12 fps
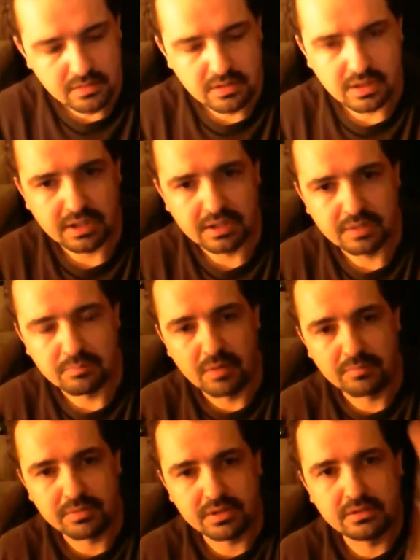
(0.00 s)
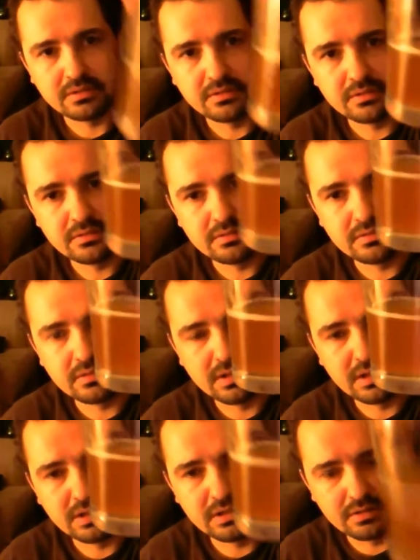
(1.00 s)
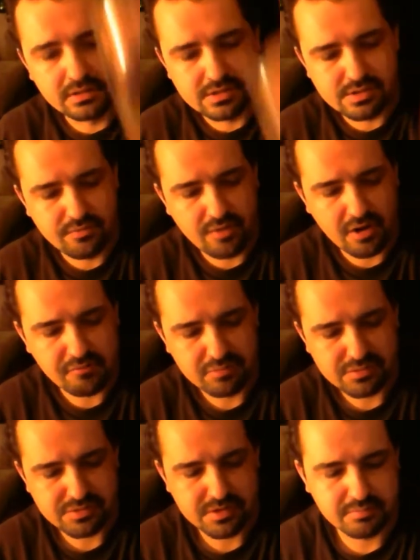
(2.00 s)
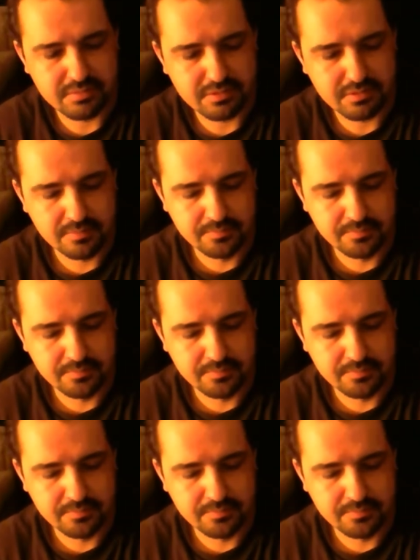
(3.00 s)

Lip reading: And the Pumpkin Ale is a 5% beer.